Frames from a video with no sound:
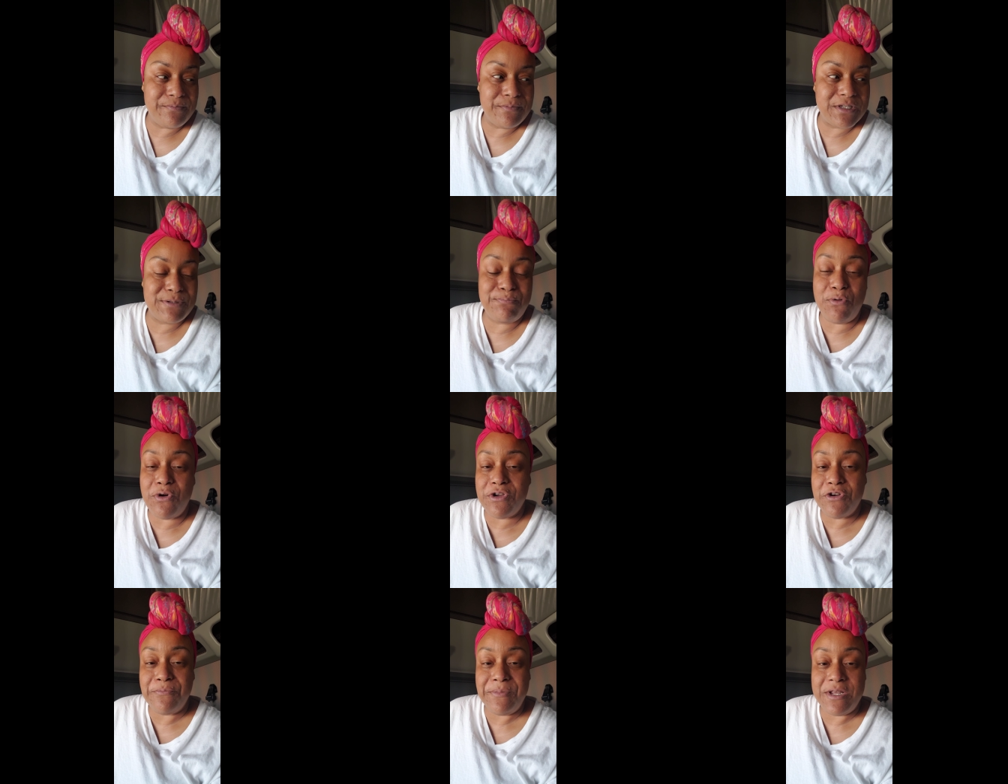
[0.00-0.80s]

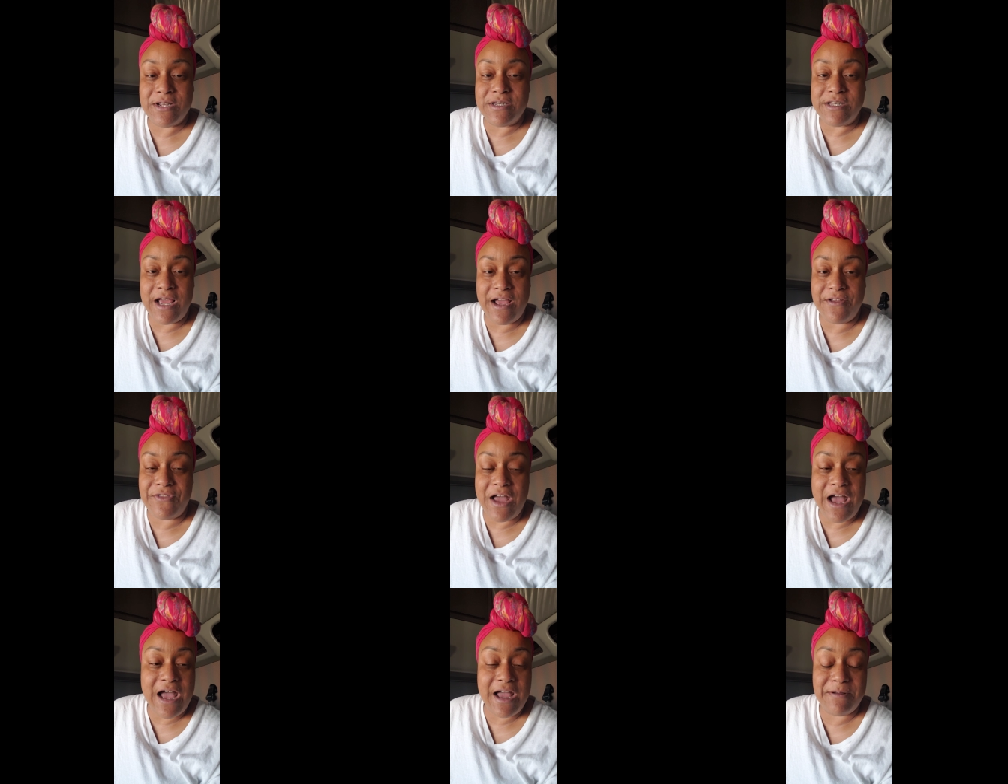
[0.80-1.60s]
spoiled me to death.
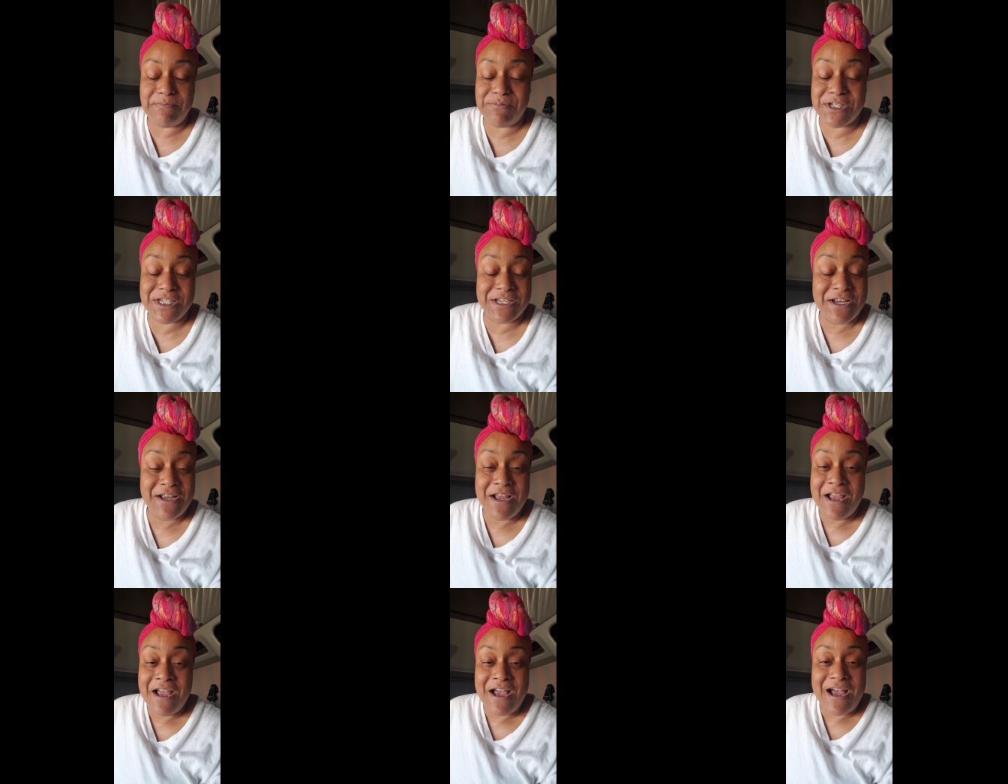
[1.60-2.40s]
I,
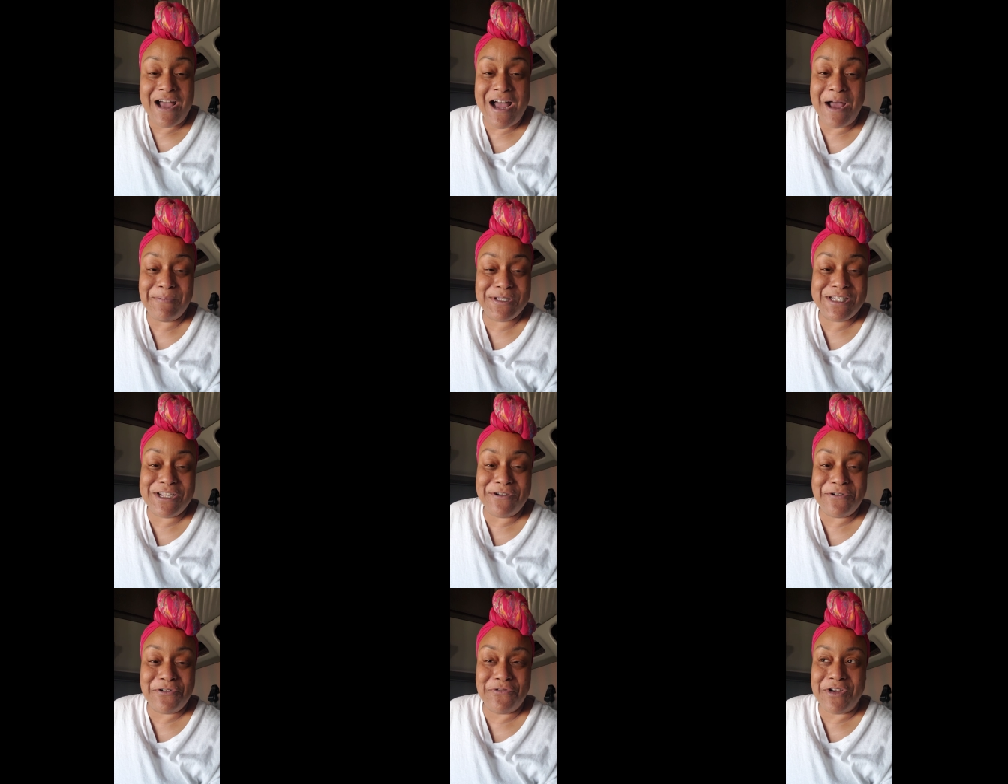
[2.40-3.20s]
I'm
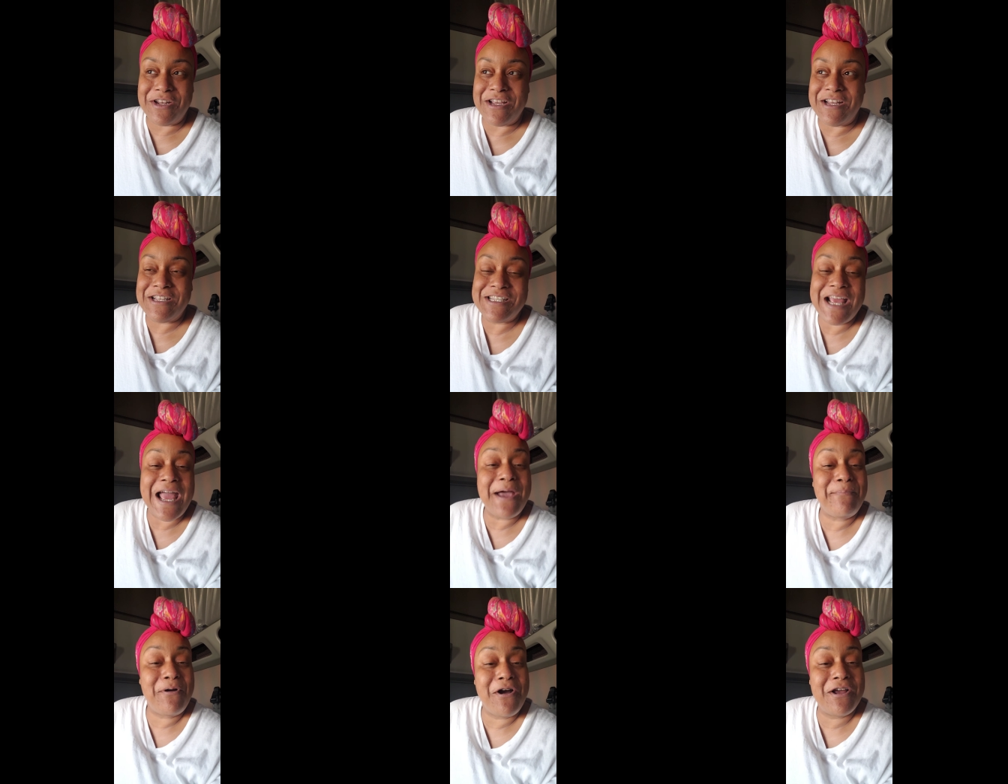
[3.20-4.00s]
still grinning.
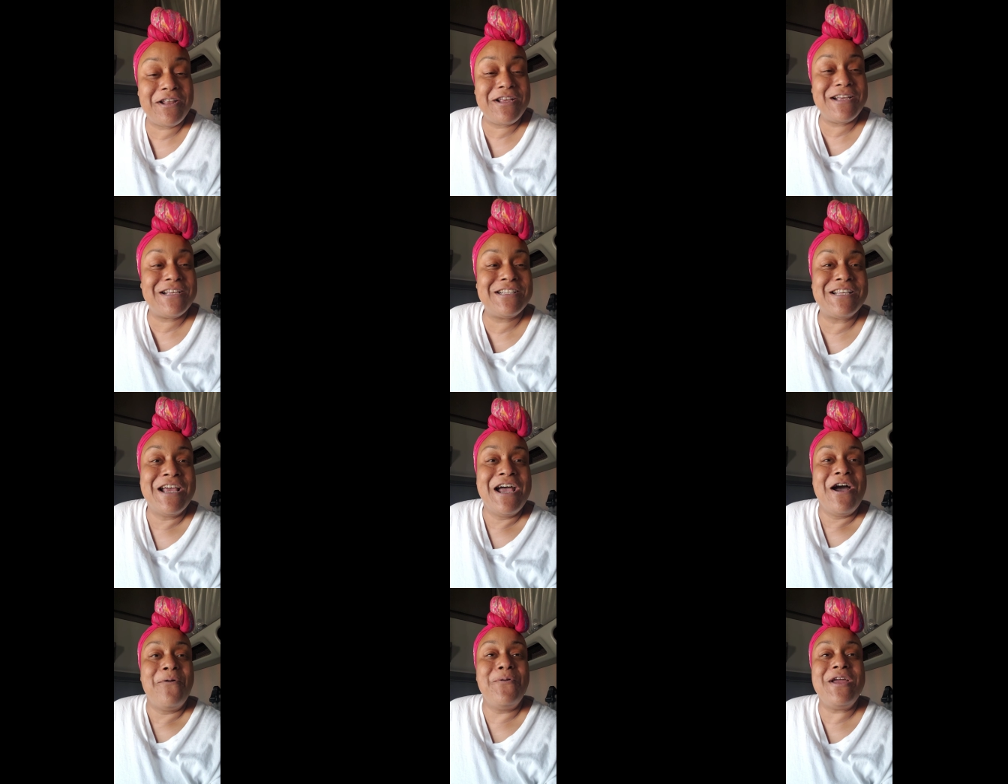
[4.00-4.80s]
Sad part is
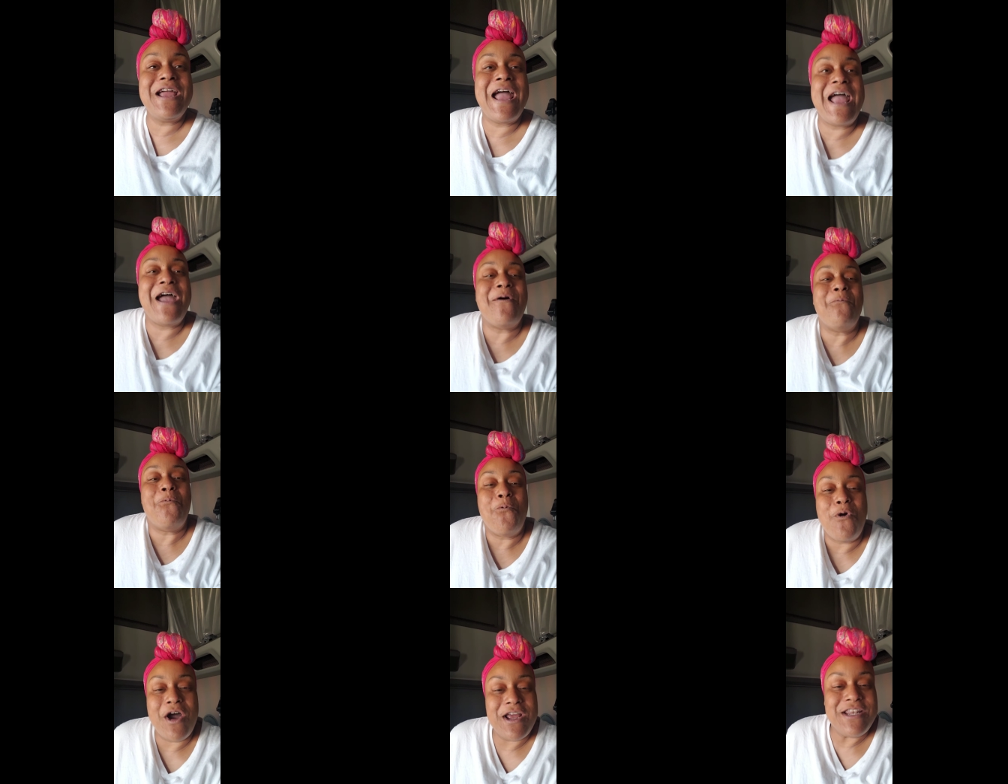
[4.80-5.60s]
we had
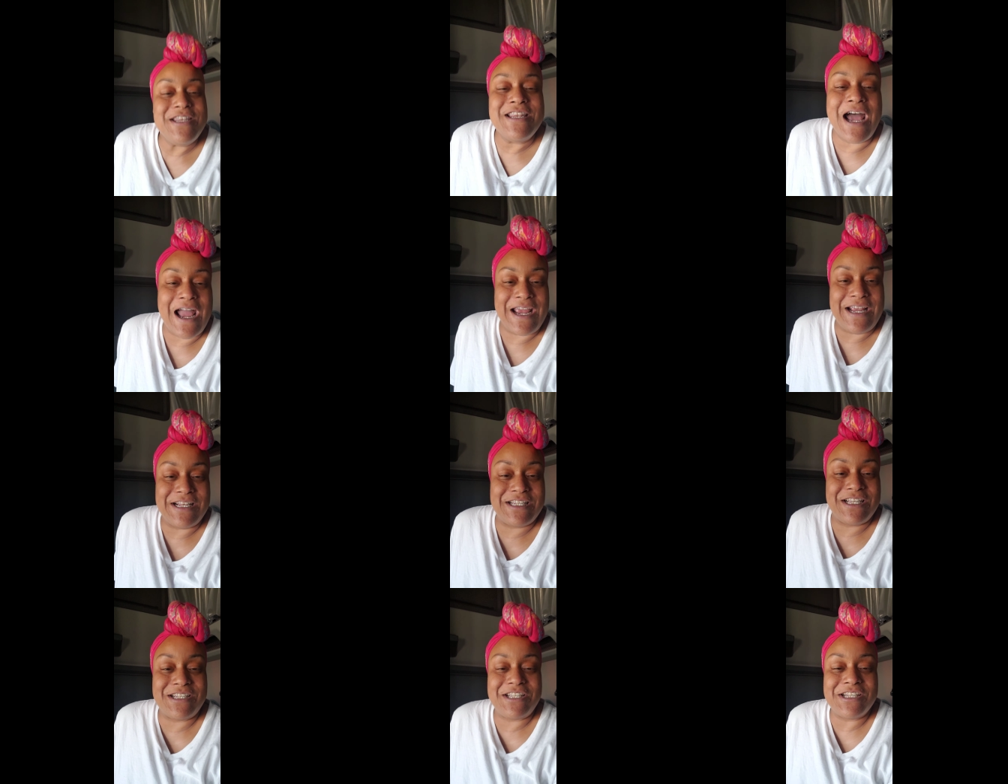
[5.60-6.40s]
one
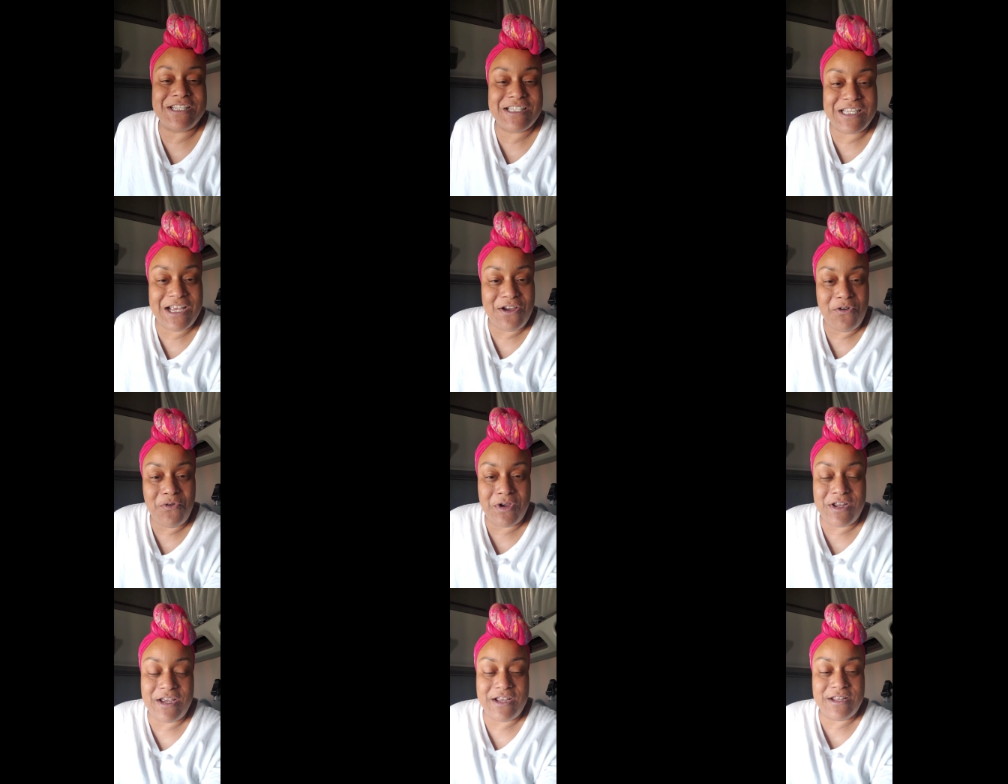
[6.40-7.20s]
night to sit
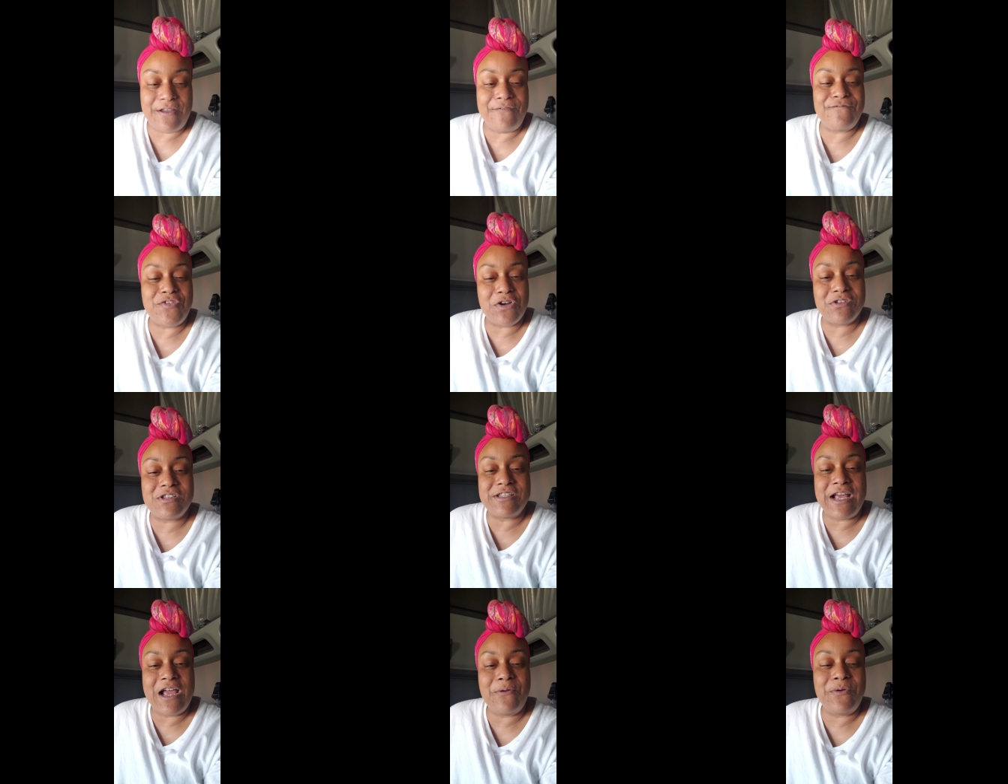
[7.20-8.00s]
on it. The first
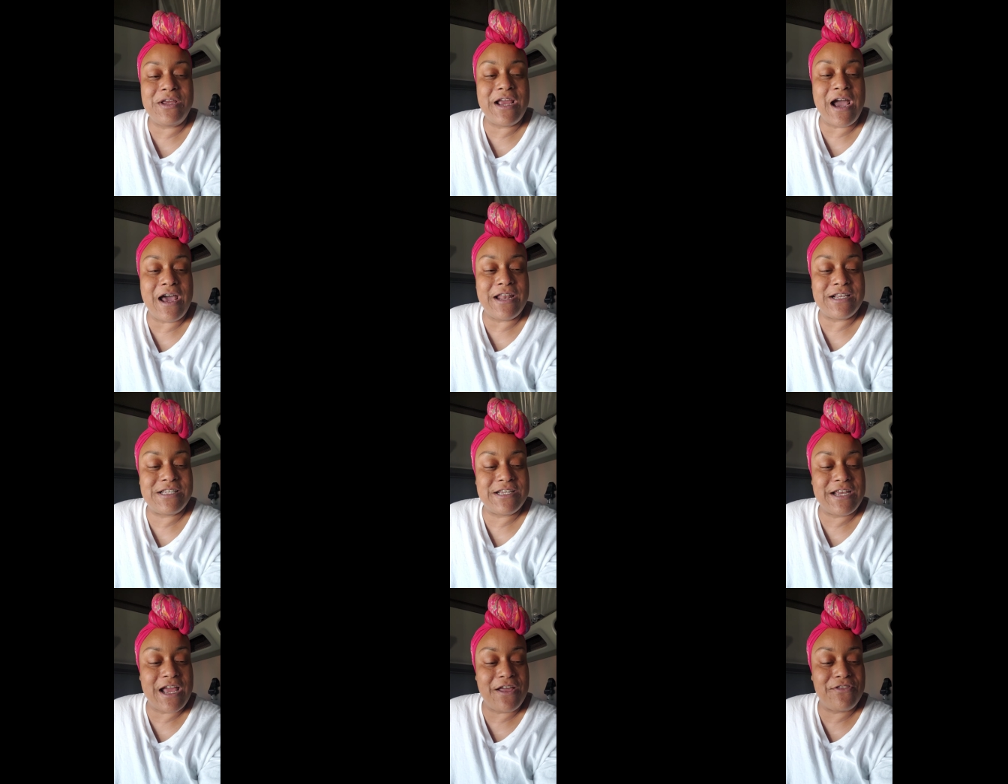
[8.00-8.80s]
night we got it
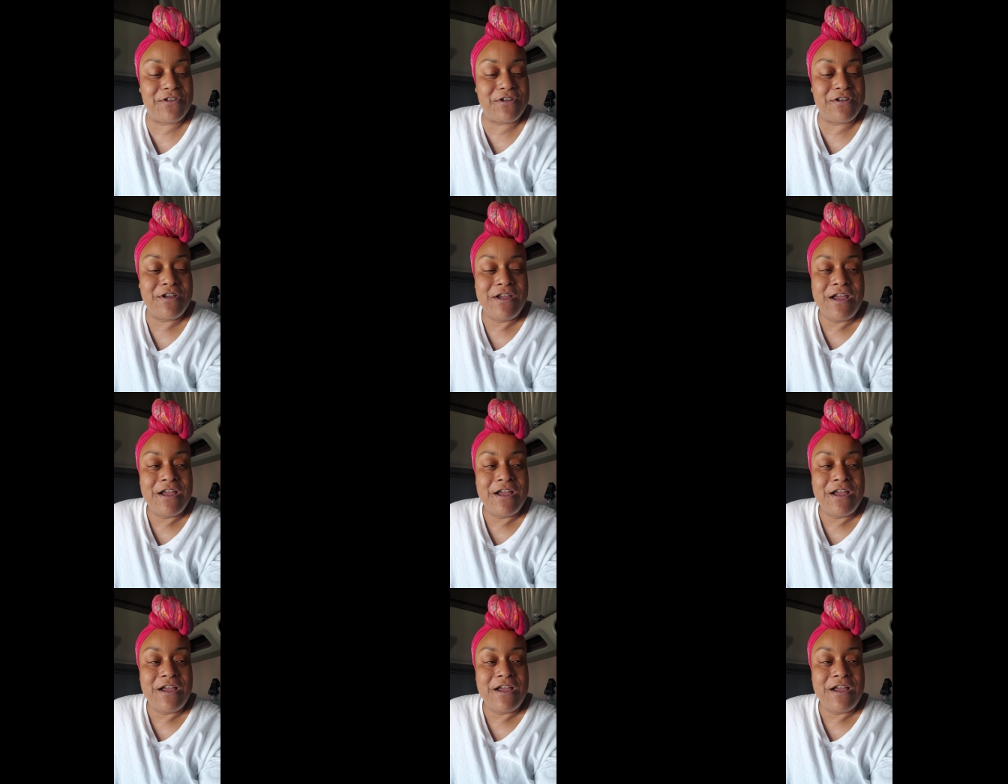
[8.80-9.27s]
together,